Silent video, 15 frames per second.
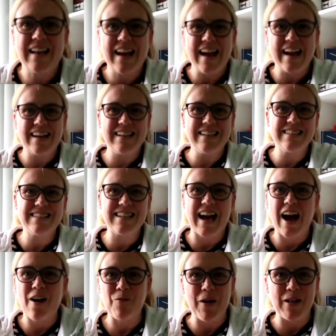Hi guys,
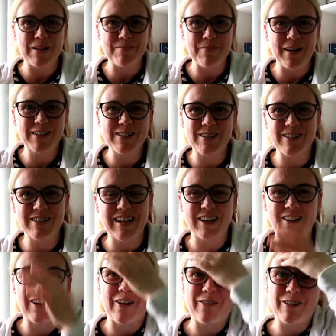welcome back to the
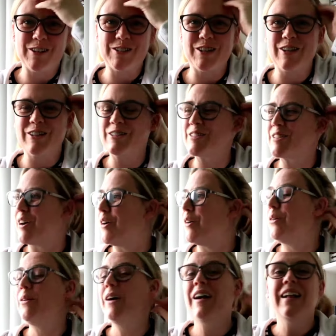channel, how are you all doing?
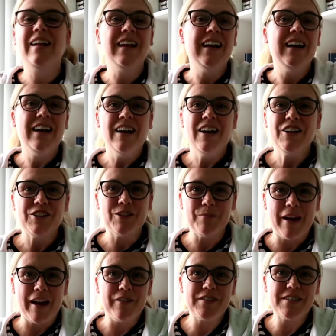So, you
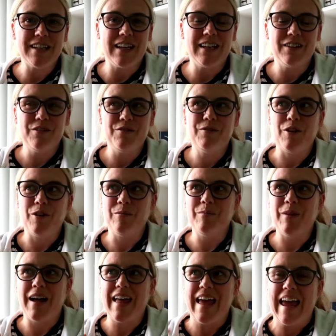may have seen
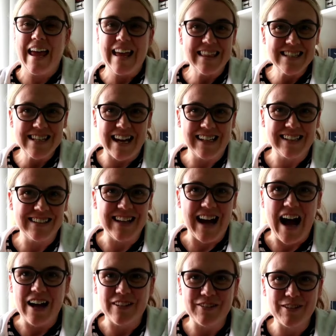from A, the title
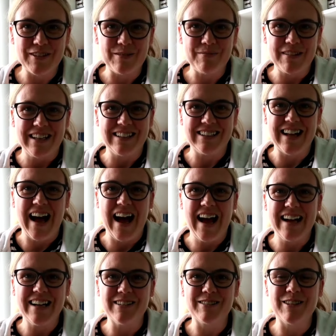and the thumbnail,
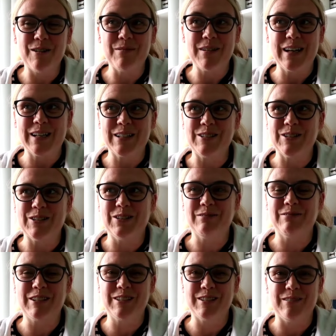I am coming in at
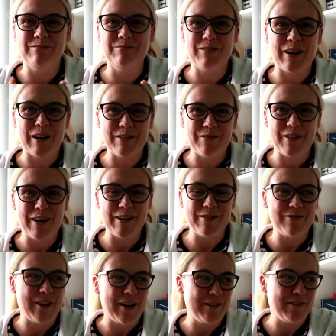you with something very,
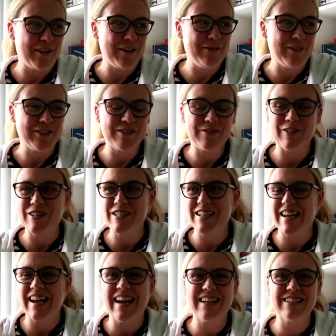very, very, very fun for
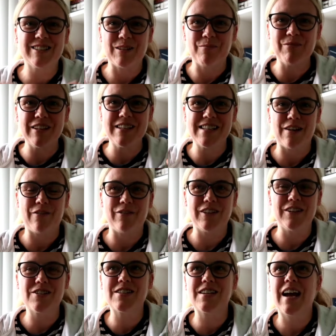today. Something
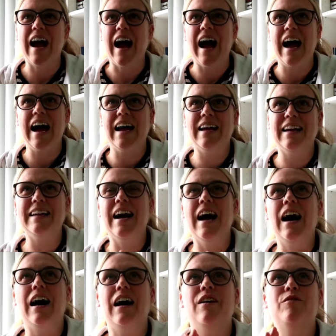different. I
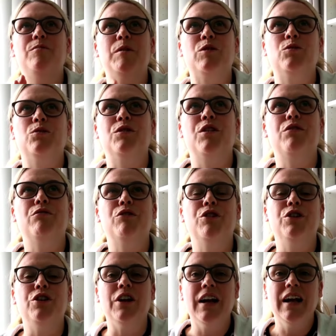have been going
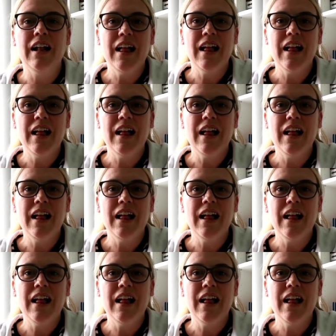through